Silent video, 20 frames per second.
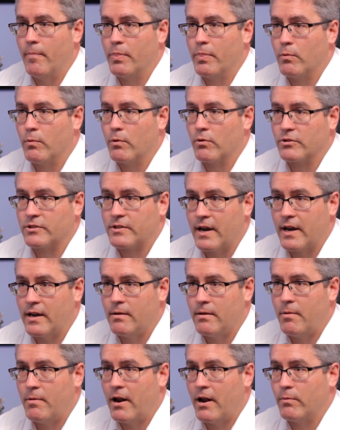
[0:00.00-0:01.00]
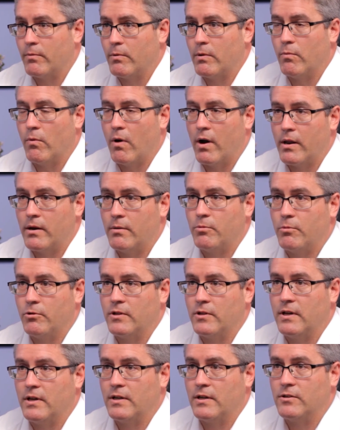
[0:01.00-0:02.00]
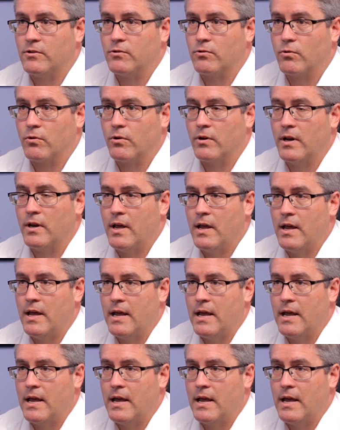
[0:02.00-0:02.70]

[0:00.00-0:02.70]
We were excited about it. We wanted to put the kids through it.